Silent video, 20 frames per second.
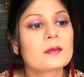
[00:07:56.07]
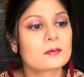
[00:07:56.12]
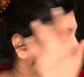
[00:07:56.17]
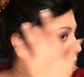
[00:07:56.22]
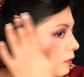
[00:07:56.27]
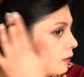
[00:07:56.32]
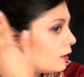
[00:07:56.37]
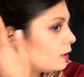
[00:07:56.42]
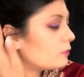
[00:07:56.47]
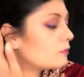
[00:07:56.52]

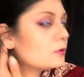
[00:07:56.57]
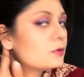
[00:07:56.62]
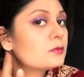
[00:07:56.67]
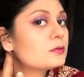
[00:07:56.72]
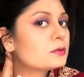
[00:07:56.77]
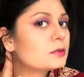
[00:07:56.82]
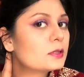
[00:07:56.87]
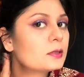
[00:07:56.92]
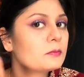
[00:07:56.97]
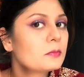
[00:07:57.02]
Now I'm
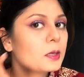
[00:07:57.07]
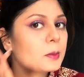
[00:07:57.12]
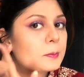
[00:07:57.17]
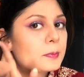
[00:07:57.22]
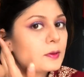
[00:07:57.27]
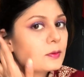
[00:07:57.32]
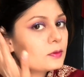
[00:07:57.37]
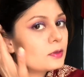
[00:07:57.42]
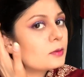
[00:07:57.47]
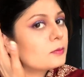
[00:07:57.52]
using my
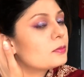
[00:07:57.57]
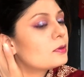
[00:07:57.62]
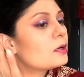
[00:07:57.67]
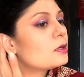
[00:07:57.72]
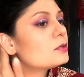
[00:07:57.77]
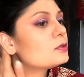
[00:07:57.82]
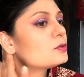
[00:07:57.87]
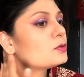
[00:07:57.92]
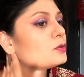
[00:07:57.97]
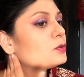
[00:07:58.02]
powder
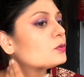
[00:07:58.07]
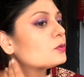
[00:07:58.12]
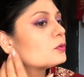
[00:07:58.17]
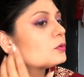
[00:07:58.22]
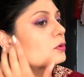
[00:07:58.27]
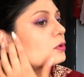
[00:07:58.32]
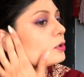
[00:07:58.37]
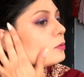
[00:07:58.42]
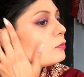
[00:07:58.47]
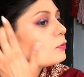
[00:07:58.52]
brush to
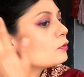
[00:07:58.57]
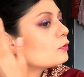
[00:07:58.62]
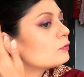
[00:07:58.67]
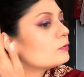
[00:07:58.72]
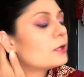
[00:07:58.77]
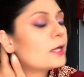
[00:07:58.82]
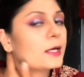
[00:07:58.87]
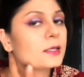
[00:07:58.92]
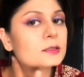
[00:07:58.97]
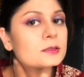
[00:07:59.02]
remove
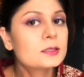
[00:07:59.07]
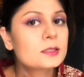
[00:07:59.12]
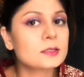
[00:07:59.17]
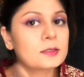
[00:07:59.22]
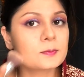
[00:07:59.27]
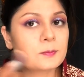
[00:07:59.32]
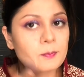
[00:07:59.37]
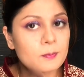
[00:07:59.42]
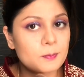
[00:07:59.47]
the excess